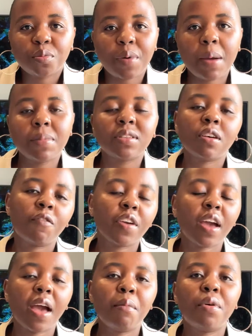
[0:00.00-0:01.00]
to buy myself a
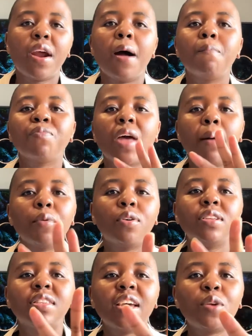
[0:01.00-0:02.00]
camera, I'm
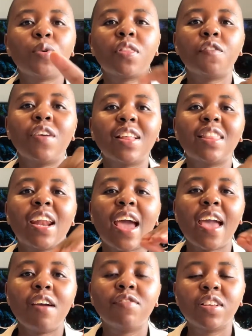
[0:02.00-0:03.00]
content with the fact that
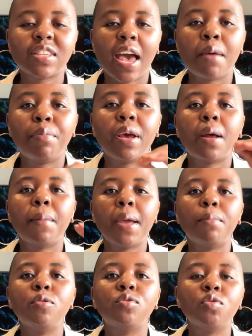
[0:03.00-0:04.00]
I have this iPad. I'm
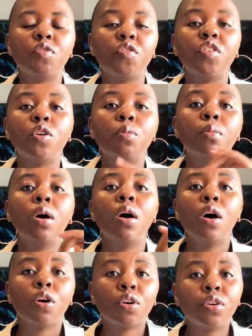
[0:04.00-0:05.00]
able to film
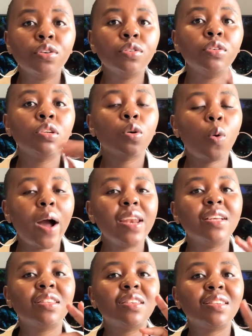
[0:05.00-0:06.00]
good
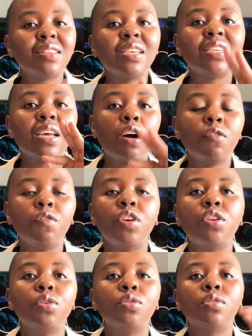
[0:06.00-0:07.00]
quality sit down
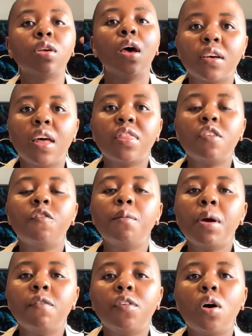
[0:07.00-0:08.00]
videos. And then for
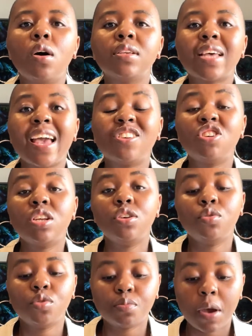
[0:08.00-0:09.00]
my vlogs, I actually
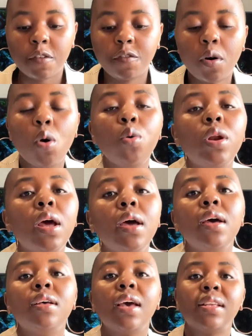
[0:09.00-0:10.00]
use my phone.
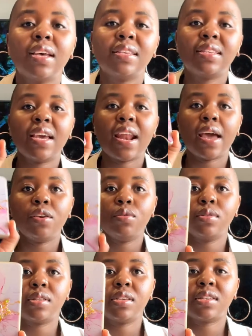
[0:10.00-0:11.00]
As I said, I
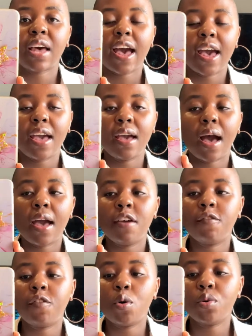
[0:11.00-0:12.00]
use this
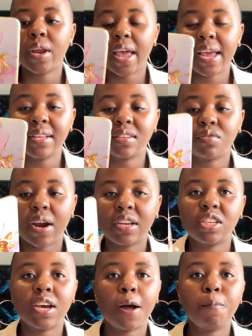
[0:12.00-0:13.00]
iPhone 8
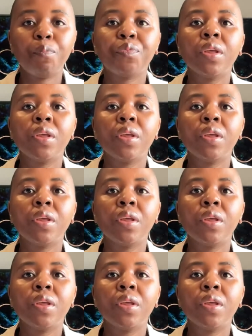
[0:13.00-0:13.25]
right here.